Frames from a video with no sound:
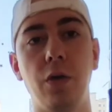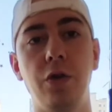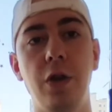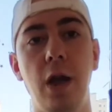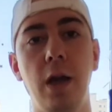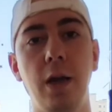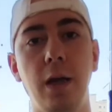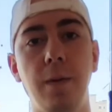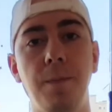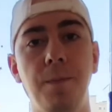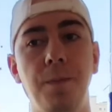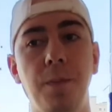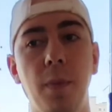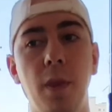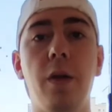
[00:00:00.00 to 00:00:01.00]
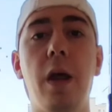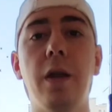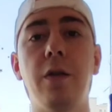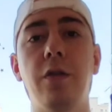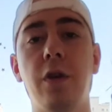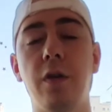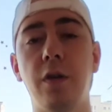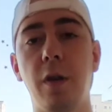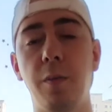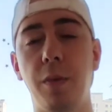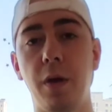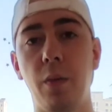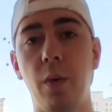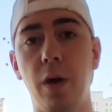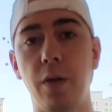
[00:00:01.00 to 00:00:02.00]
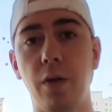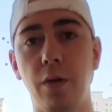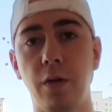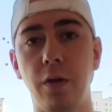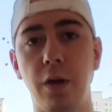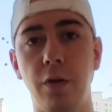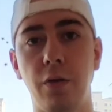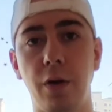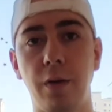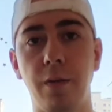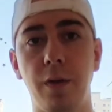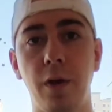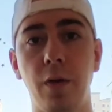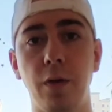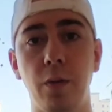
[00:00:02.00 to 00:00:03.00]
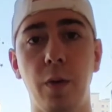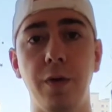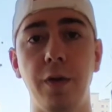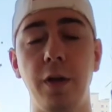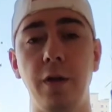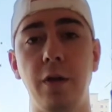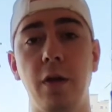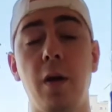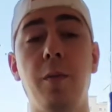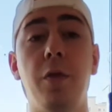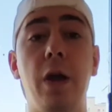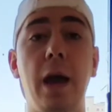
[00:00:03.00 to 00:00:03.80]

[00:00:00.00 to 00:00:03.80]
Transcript: journey. So that's just something worth considering for those wanting to come